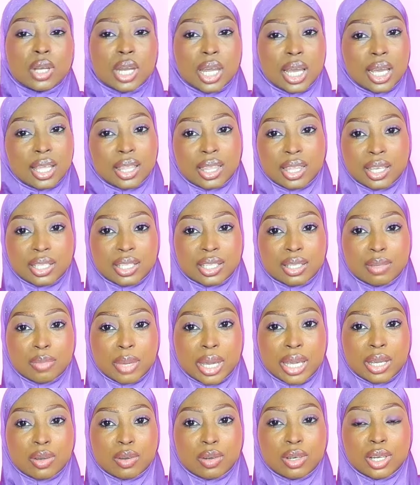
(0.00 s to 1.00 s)
like this in
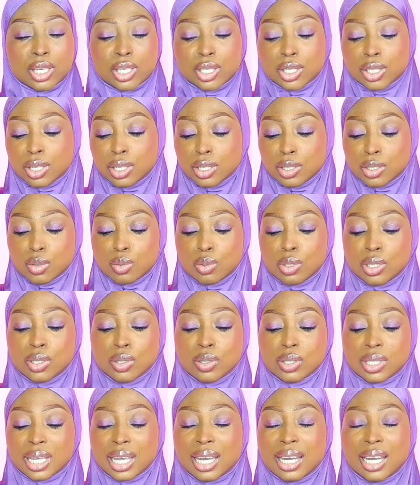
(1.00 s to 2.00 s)
my collection, so it's
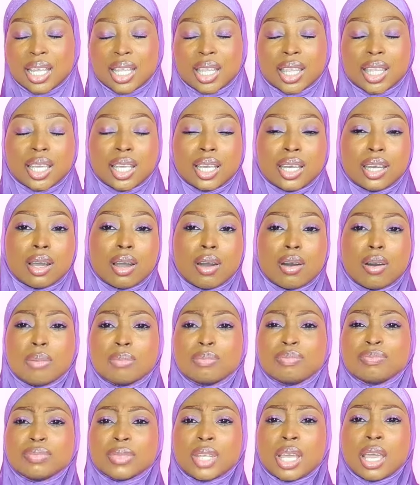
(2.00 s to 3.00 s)
not anything
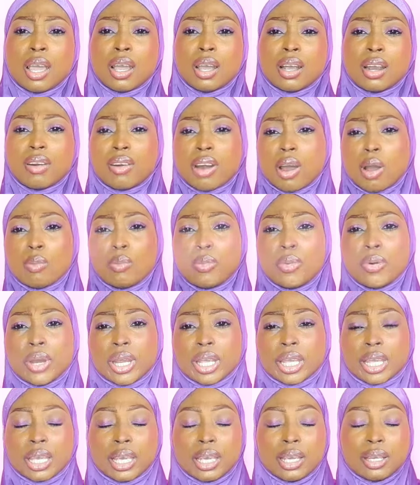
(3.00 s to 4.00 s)

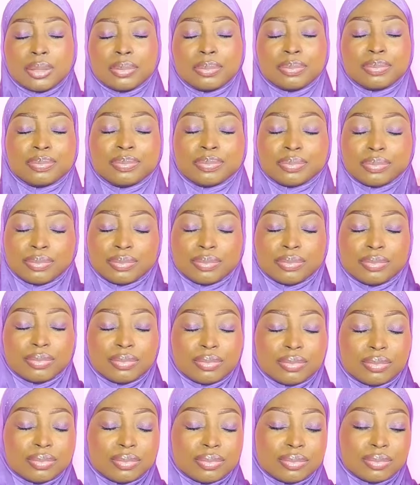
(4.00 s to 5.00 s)
groundbreaking.
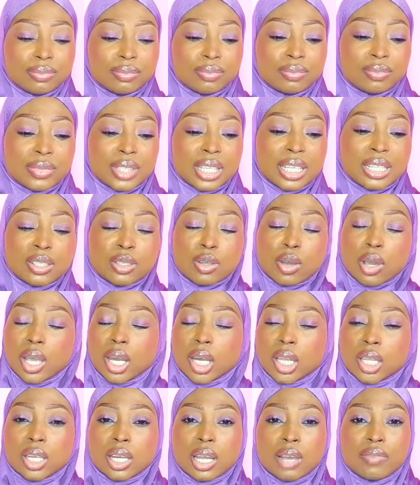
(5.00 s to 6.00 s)
It's not
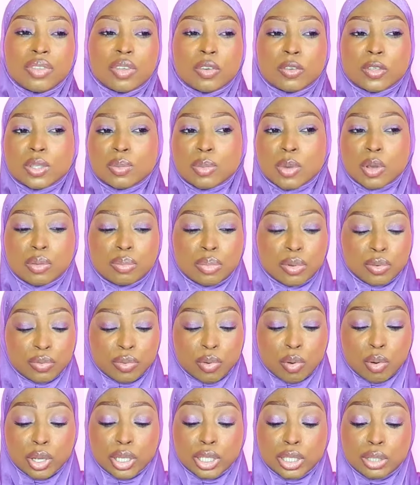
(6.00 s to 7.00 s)
anything I've not smelled
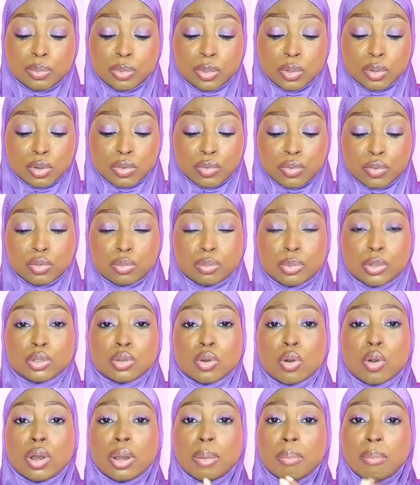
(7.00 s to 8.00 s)
before. It's beautiful, both
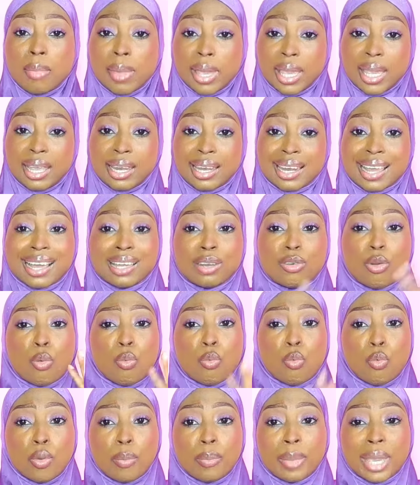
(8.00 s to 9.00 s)
on men and
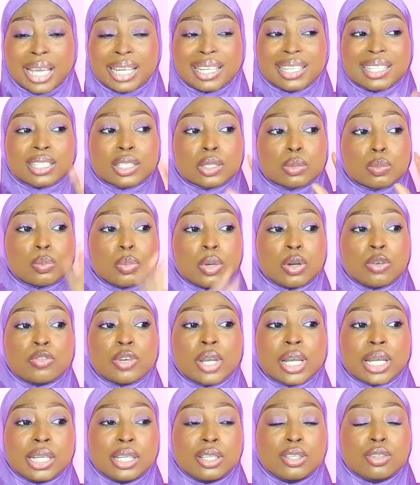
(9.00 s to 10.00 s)
on women. It's a
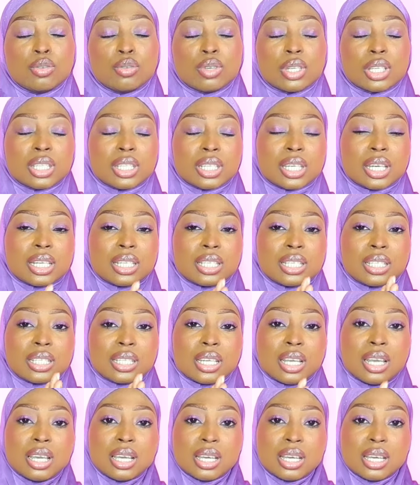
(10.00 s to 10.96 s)
perfectly unisex